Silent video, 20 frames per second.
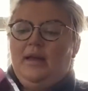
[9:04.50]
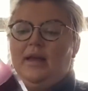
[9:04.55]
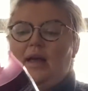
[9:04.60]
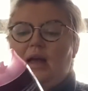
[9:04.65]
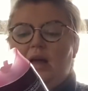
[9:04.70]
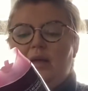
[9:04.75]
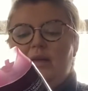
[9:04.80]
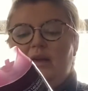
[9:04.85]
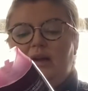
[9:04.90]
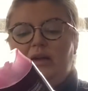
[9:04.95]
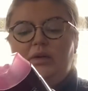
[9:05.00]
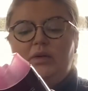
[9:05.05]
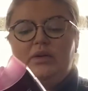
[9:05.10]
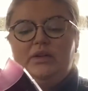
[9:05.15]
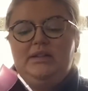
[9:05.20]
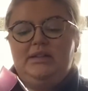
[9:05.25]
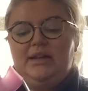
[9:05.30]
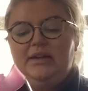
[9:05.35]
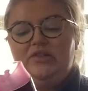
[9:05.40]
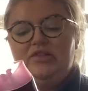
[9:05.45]
And then I
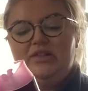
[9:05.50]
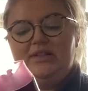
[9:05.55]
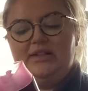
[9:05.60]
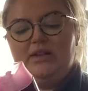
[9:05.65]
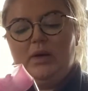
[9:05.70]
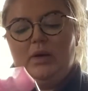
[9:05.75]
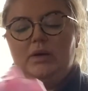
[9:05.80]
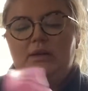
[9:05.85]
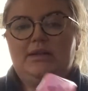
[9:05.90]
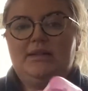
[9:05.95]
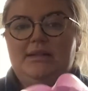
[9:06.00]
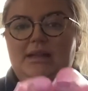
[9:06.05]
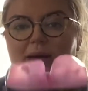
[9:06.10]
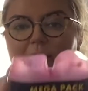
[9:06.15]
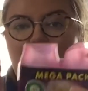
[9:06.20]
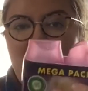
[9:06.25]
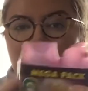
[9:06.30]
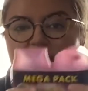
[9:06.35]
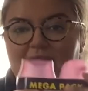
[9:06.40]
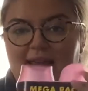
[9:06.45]
also just got
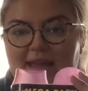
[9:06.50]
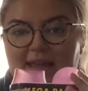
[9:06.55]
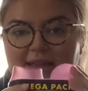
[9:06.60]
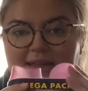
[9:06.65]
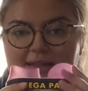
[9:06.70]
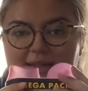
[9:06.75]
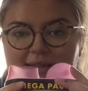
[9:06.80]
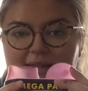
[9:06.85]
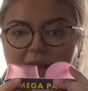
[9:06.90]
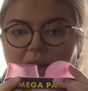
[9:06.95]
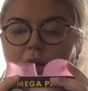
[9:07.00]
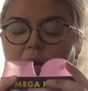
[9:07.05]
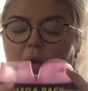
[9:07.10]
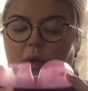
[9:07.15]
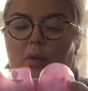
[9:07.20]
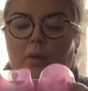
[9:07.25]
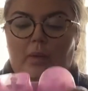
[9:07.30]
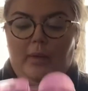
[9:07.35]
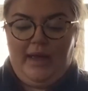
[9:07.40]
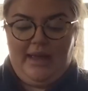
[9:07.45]
some of these,
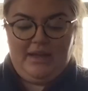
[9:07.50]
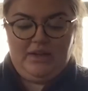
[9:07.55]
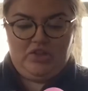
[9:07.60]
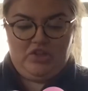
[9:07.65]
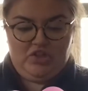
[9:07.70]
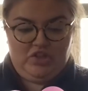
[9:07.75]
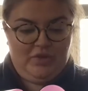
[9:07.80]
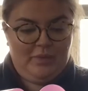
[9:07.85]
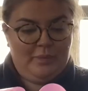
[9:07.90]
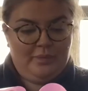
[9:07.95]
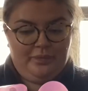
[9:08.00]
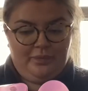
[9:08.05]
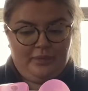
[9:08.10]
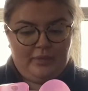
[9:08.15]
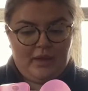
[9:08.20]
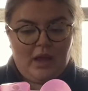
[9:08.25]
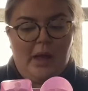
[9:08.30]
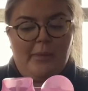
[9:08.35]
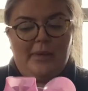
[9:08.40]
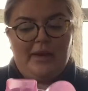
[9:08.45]
which,
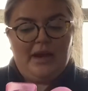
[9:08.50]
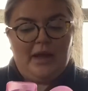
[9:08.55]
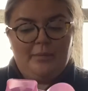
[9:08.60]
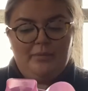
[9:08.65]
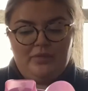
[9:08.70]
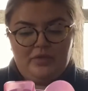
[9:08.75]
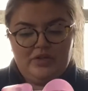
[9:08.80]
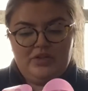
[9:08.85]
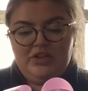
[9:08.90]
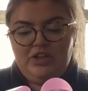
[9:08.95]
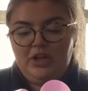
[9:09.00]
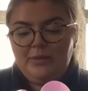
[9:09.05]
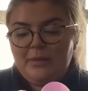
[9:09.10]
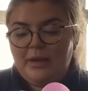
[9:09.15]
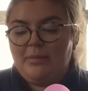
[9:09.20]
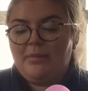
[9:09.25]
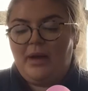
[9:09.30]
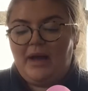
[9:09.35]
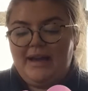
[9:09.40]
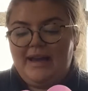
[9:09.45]
I mean, I'm
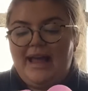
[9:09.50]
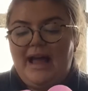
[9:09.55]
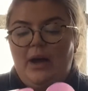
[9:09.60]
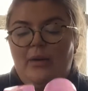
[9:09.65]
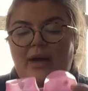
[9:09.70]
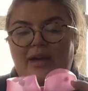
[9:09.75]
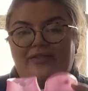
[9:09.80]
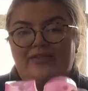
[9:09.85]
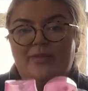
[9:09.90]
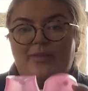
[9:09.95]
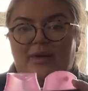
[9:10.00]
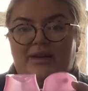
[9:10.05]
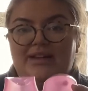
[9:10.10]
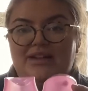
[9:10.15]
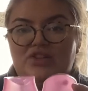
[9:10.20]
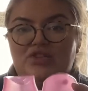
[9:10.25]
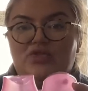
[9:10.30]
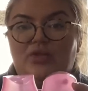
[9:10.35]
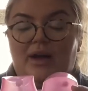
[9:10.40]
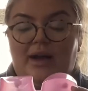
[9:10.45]
presuming by now
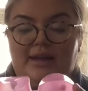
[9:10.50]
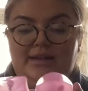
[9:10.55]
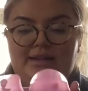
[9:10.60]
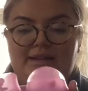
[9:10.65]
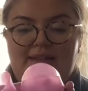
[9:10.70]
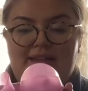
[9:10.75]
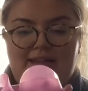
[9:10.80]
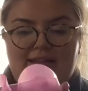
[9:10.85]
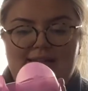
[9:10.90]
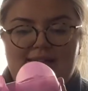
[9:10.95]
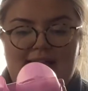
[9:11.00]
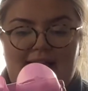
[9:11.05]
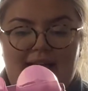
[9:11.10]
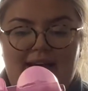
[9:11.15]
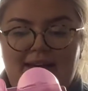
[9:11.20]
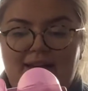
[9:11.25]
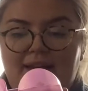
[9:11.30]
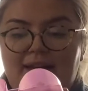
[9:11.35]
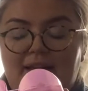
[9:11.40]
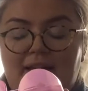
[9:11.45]
everybody's tried this
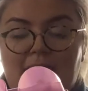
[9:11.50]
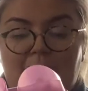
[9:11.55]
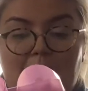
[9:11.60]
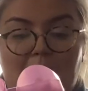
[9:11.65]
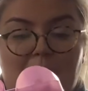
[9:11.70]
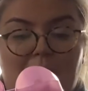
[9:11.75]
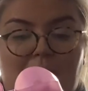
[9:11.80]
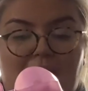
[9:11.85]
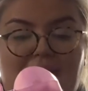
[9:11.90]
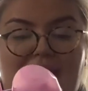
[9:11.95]
scent, but